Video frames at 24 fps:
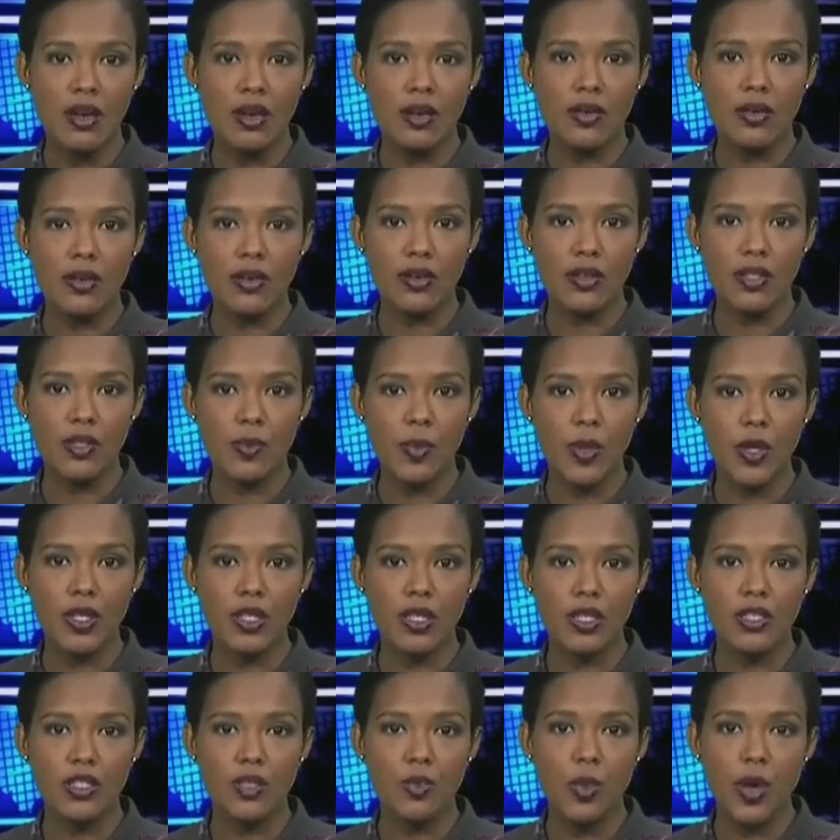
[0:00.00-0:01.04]
Our
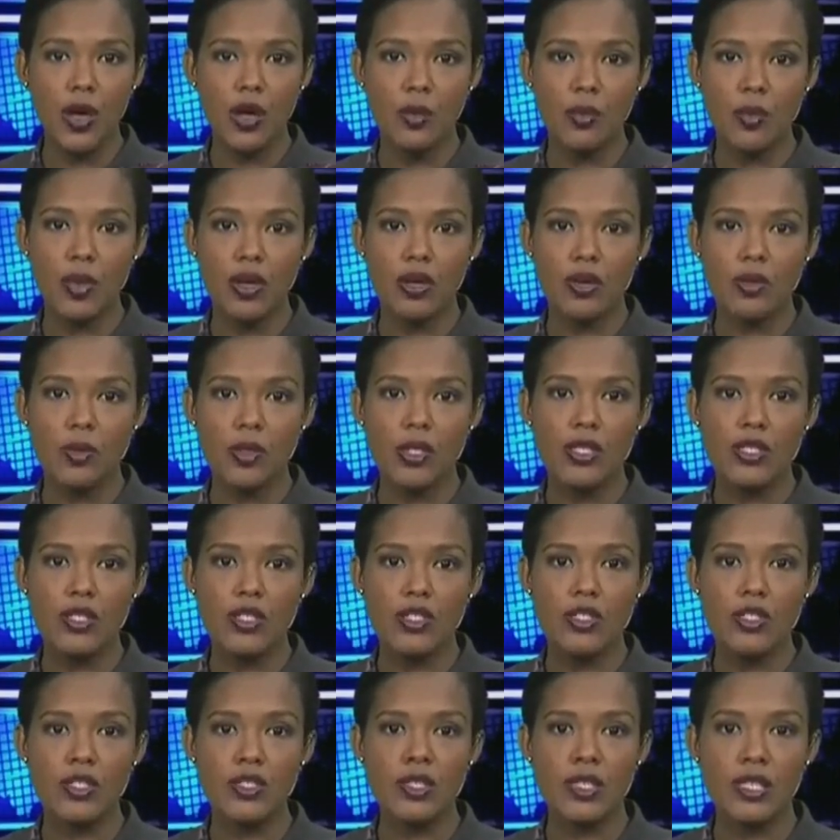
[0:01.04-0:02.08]
correspondent Brian Muir brings
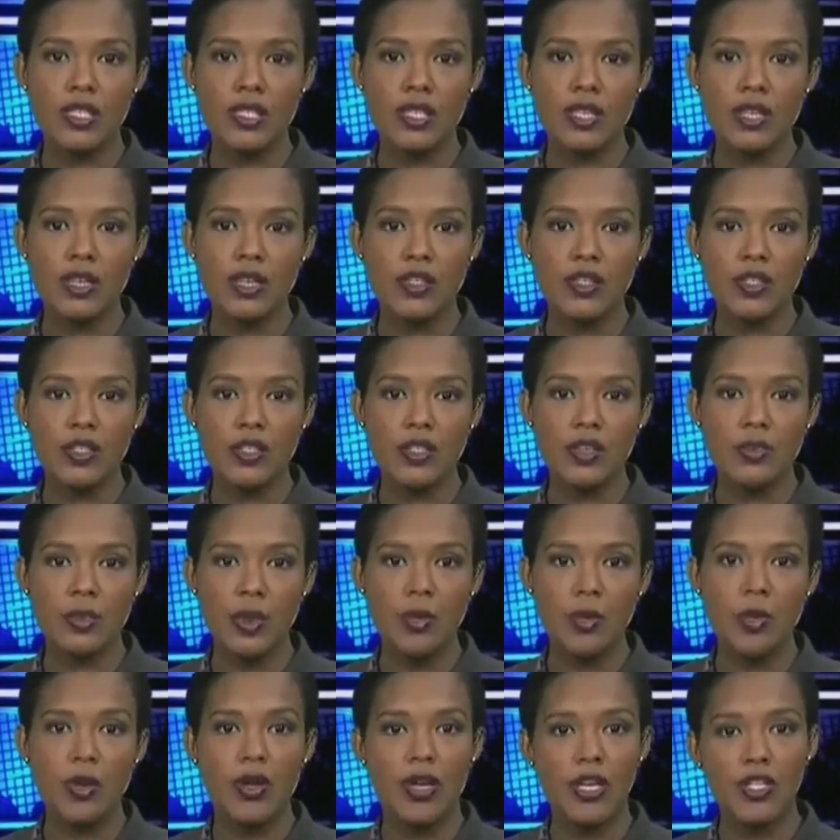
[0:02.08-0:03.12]
us details on the
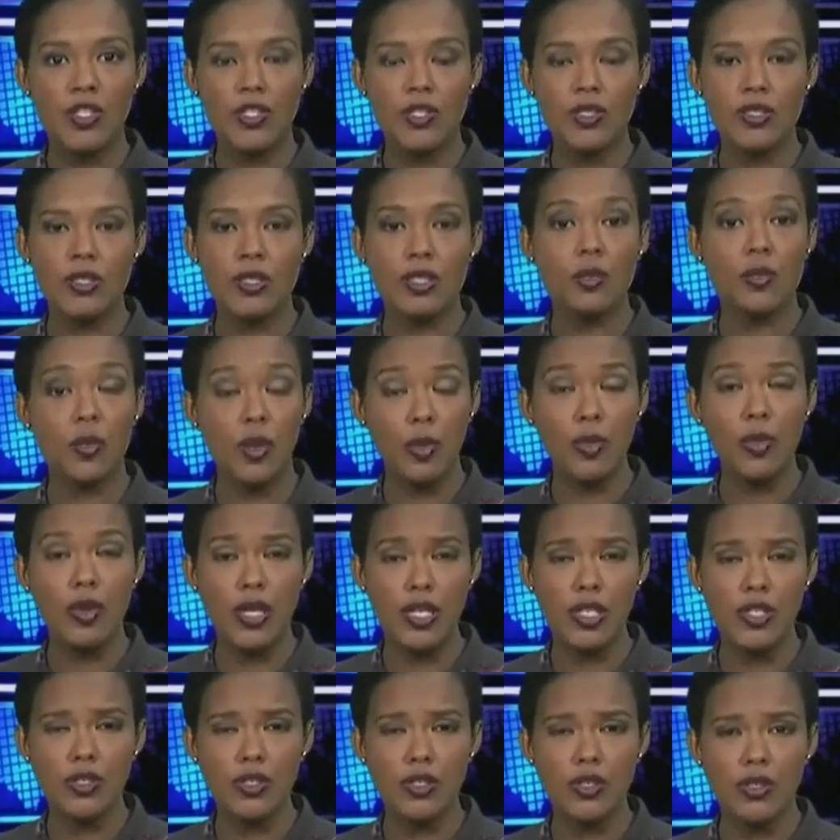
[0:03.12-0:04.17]
reparations and the
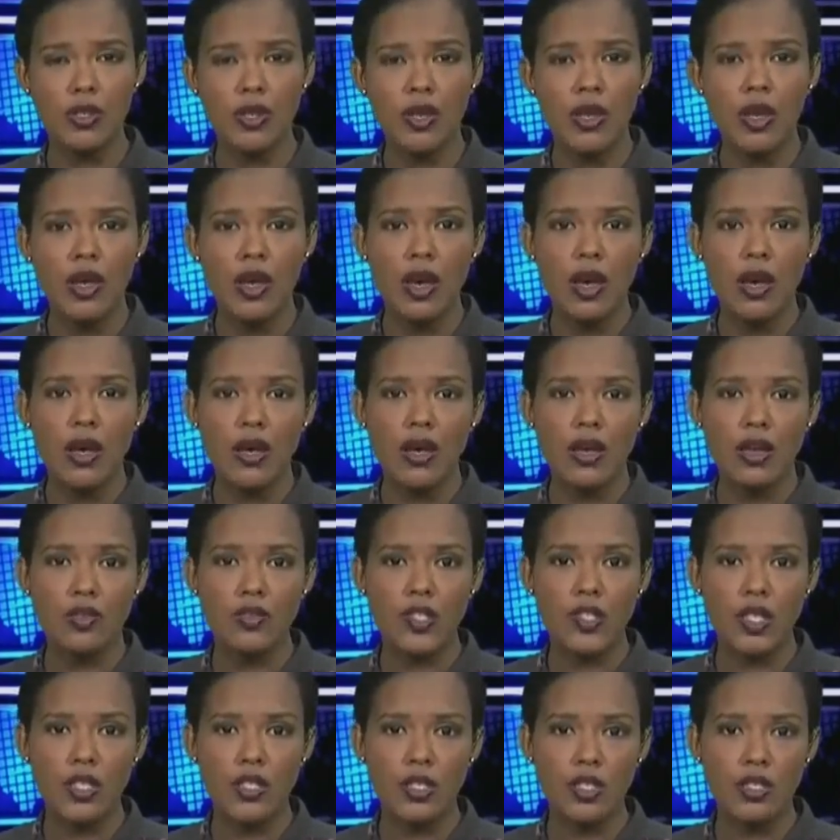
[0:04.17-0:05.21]
preparations ahead
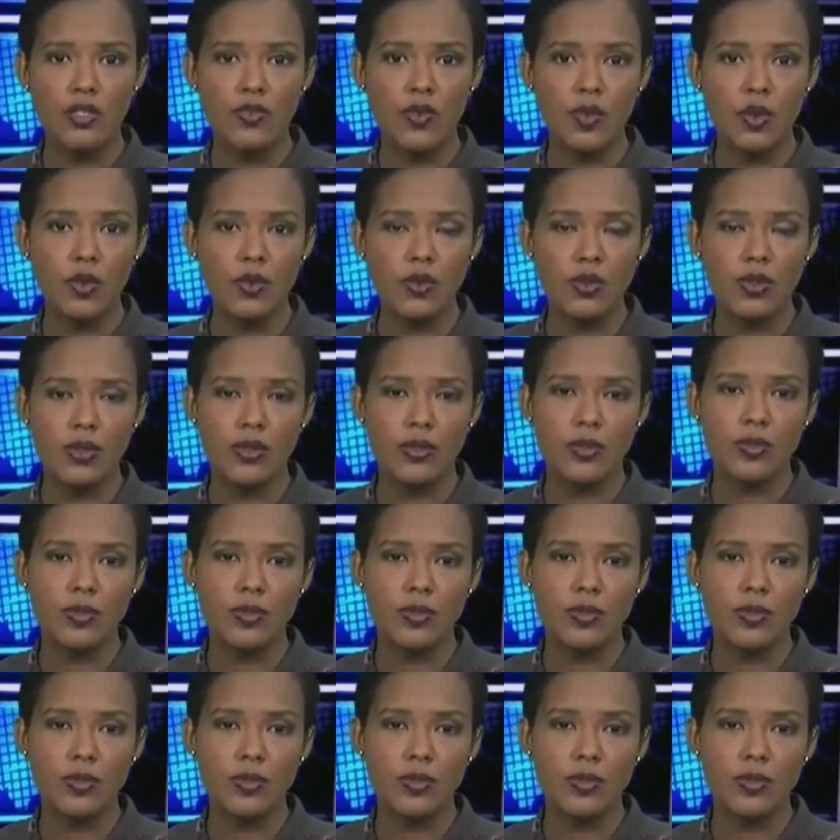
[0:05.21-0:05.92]
of Sunday's vote.